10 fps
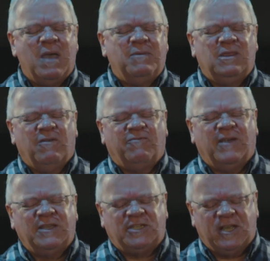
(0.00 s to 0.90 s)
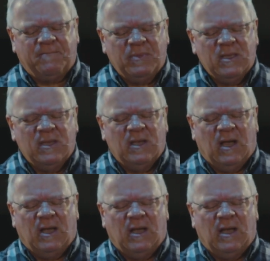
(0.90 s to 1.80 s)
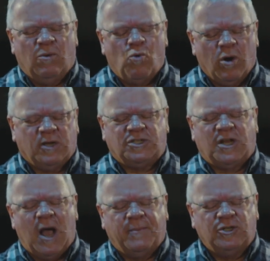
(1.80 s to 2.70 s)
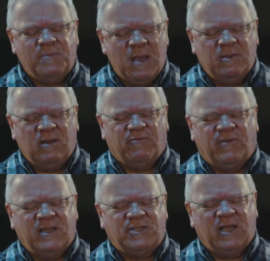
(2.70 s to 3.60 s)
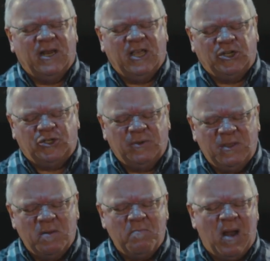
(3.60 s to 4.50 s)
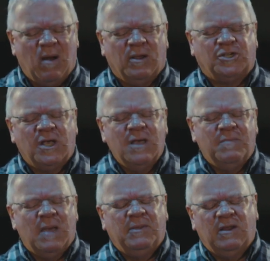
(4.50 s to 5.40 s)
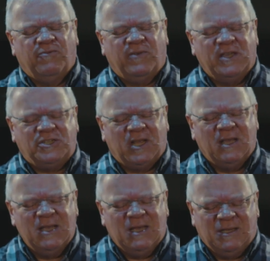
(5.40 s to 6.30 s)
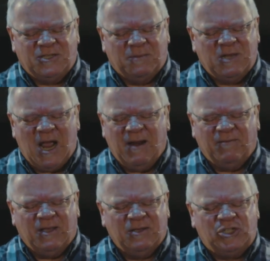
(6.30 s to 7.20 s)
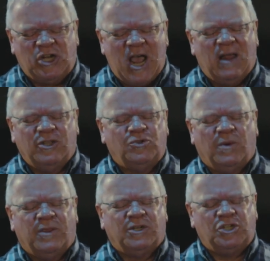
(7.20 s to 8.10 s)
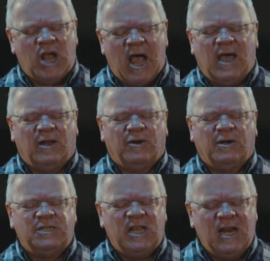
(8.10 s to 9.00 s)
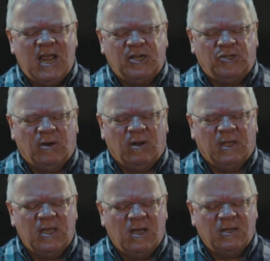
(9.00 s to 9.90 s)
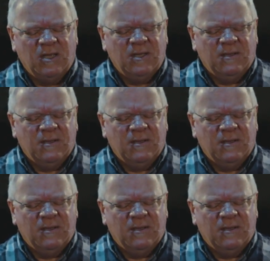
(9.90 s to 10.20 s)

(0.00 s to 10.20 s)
Maybe they're facing a work stoppage. Maybe they're facing an issue in their marriage. Maybe they're facing some kind of a challenge with a child or a teenager or a young